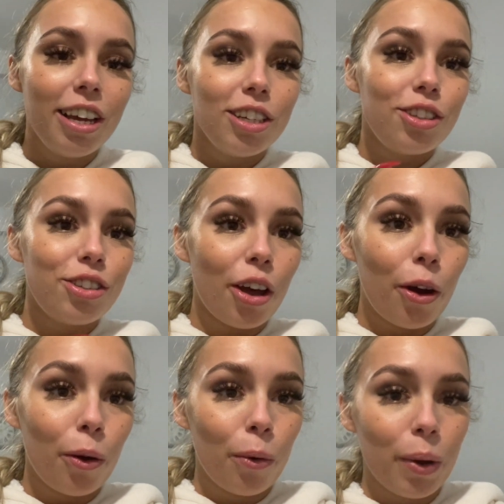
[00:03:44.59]

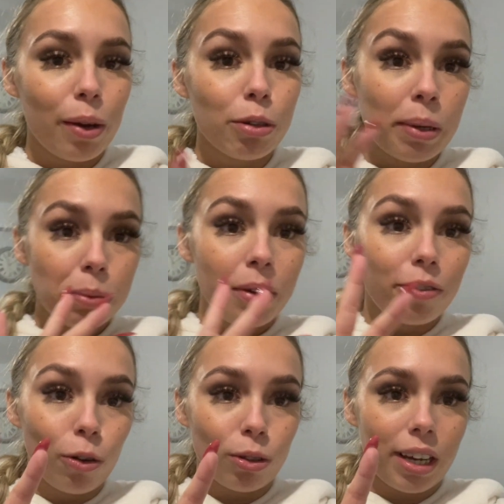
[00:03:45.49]
So it was meant to be a
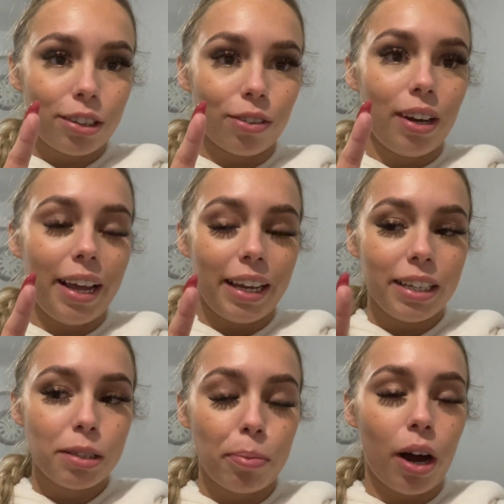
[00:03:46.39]
4-sector on
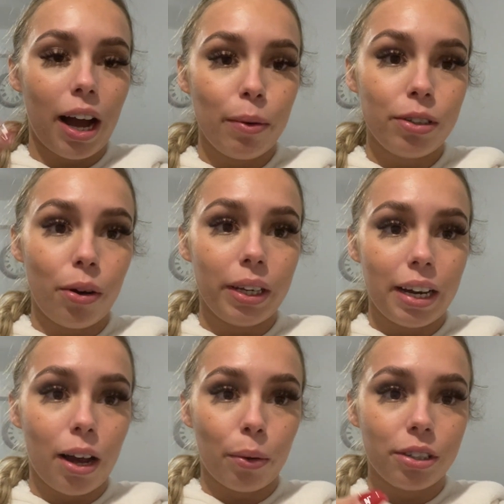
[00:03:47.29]
late, but I was only in
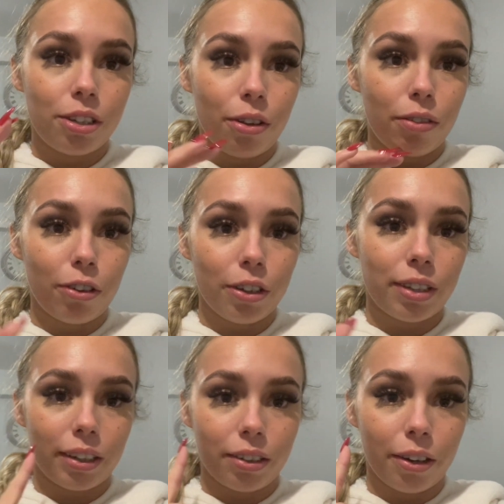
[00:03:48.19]
hours to do the 1st
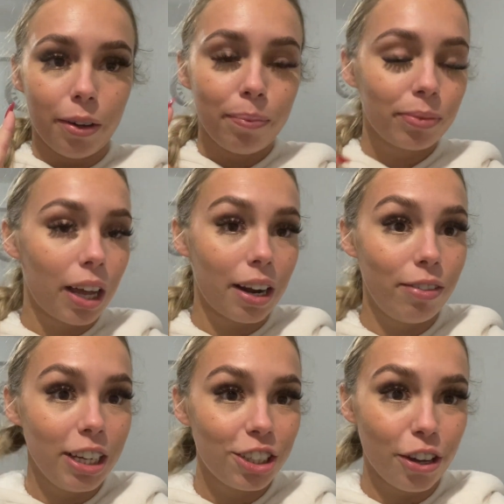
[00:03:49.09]
sector, and I've
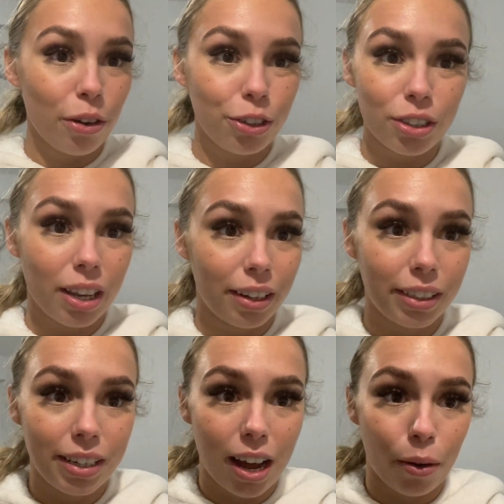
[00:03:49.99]
literally only just
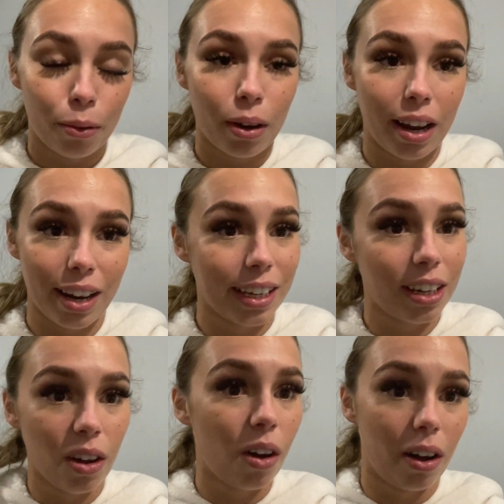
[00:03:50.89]
landed now at like
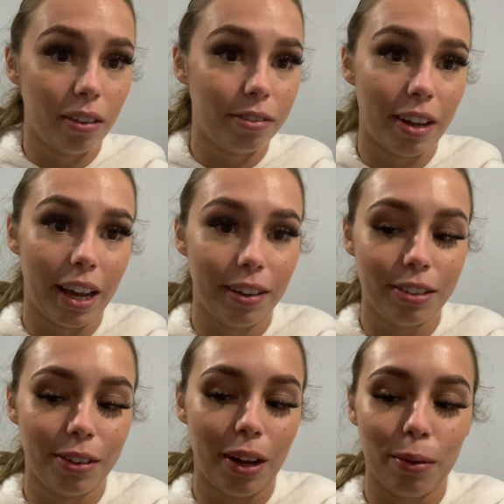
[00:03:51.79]
5:30,
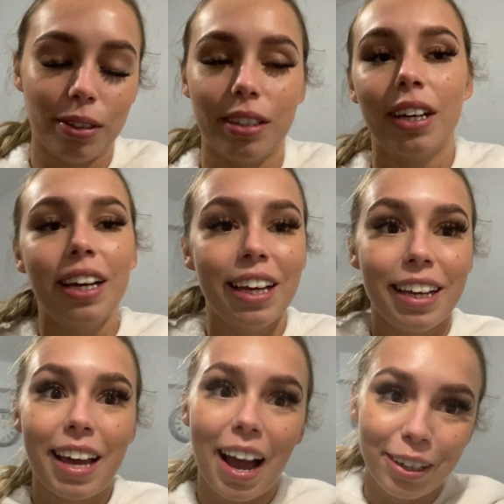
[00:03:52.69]
so that was
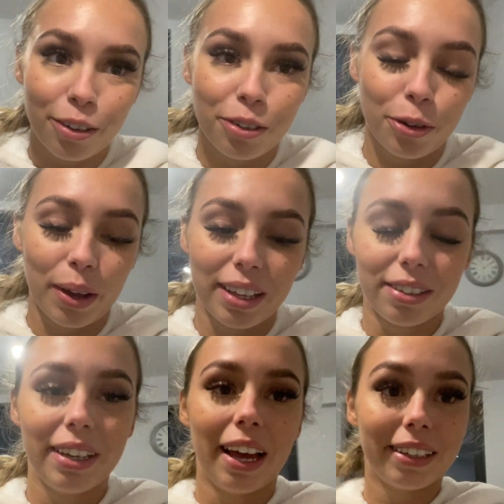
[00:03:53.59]
kind of annoying.
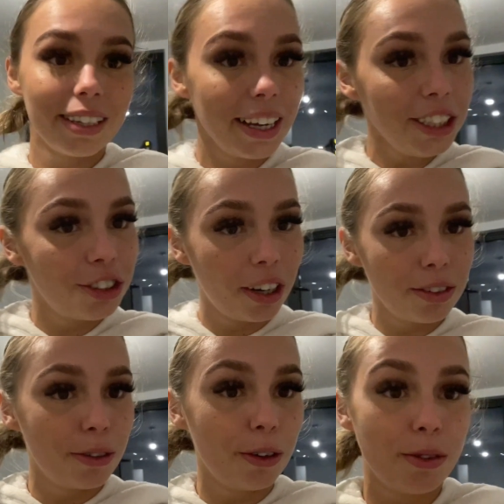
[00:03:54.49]
So yeah, tonight's
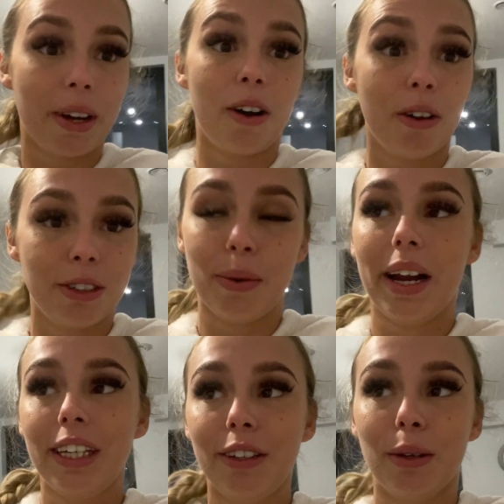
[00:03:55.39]
stressful, so I can't do
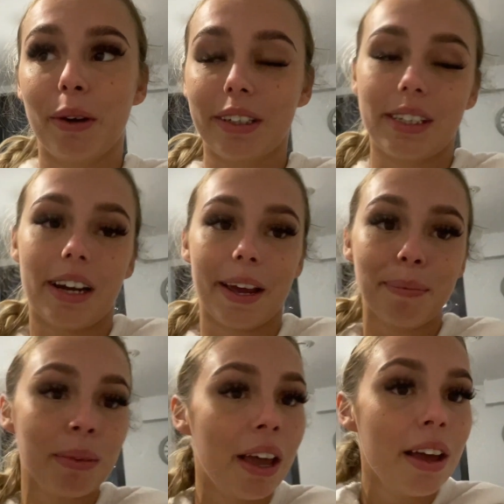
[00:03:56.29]
any uni work tonight.
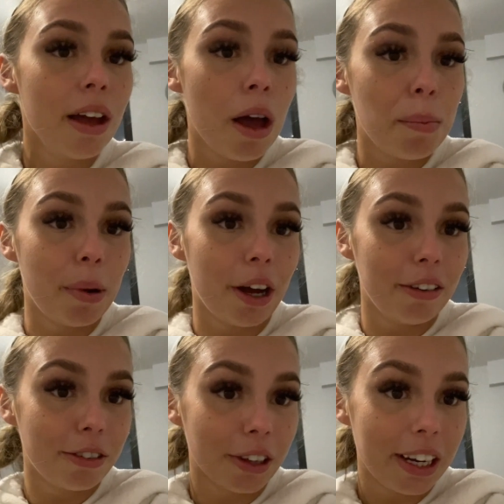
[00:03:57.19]

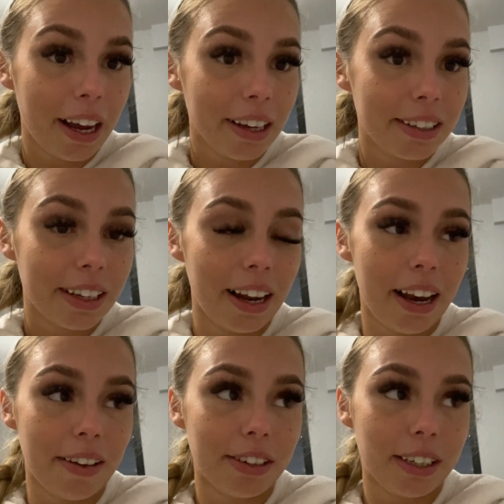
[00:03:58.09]
But for the next
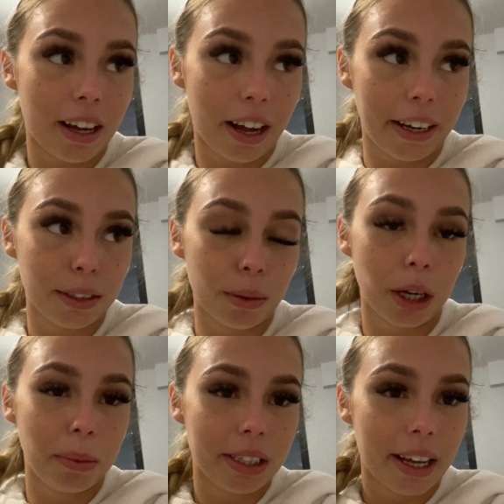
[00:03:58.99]
11 nights, we're
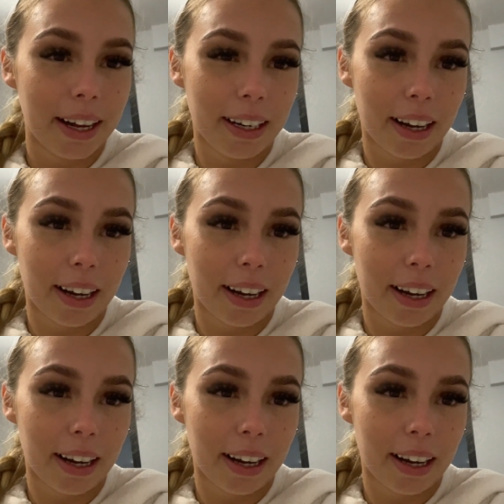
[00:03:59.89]
going to be staying in